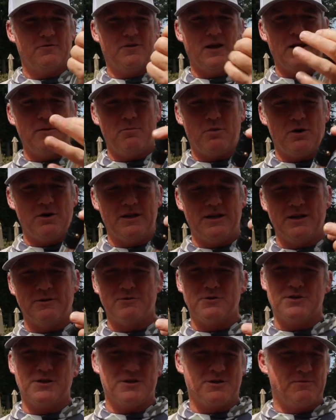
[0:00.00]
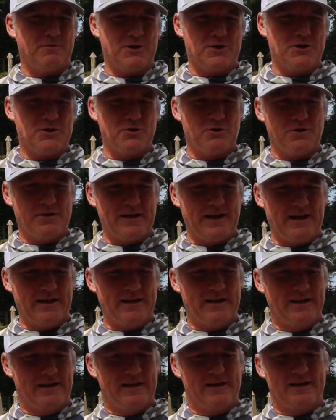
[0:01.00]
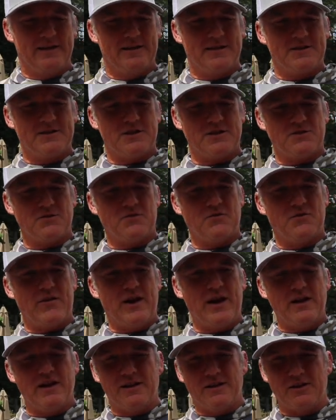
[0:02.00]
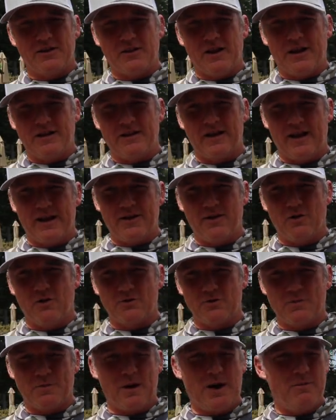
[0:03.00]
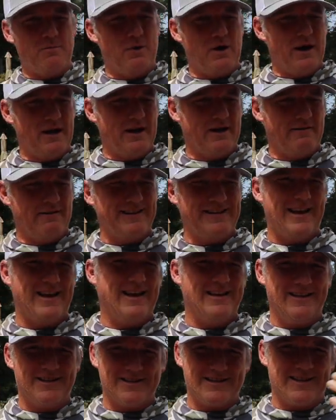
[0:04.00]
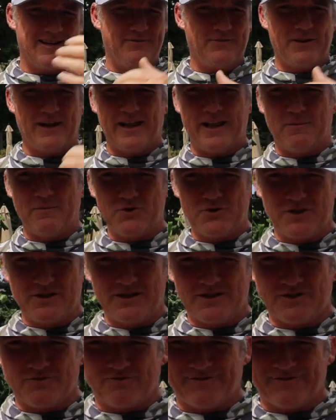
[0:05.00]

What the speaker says: tape on here is just to make sure that this doesn't fail and the head goes bye-bye. All right, the head is, I forget how much of this is